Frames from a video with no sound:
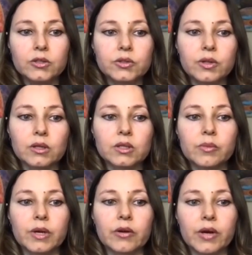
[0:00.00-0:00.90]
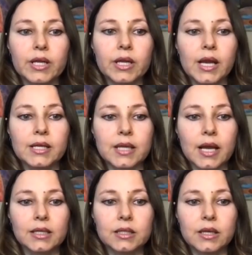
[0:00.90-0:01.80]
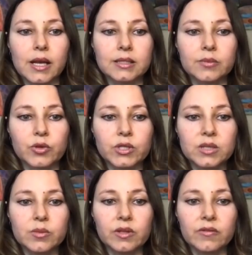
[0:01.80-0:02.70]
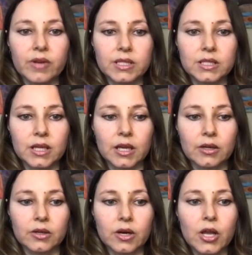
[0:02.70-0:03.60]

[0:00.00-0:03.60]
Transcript: Dr. McCraty has acted as the principal investigator